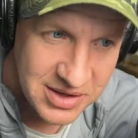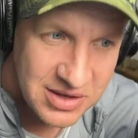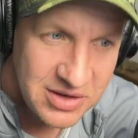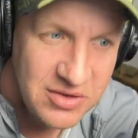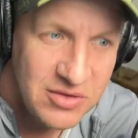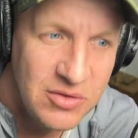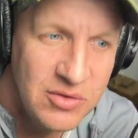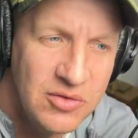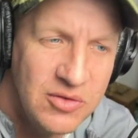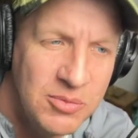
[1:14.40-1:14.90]

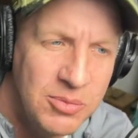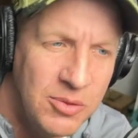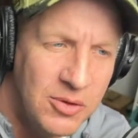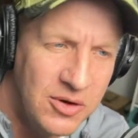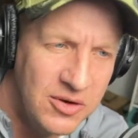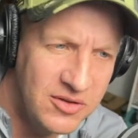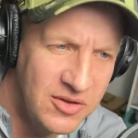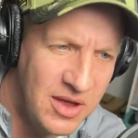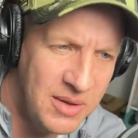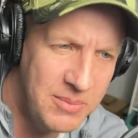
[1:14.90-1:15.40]
to support
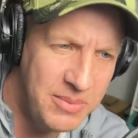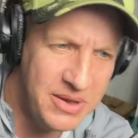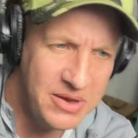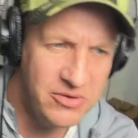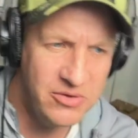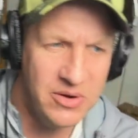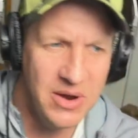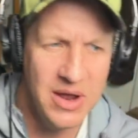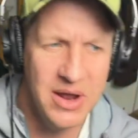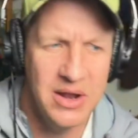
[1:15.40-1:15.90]
us on
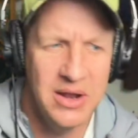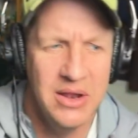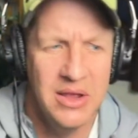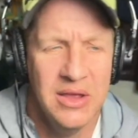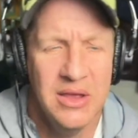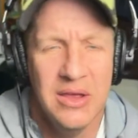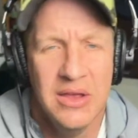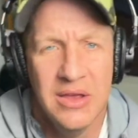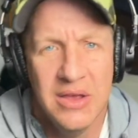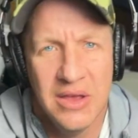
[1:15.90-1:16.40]
Patreon.
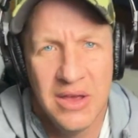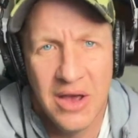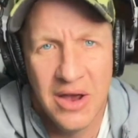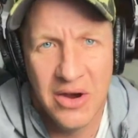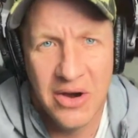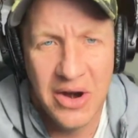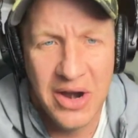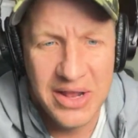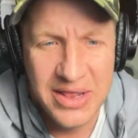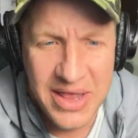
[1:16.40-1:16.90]
All right,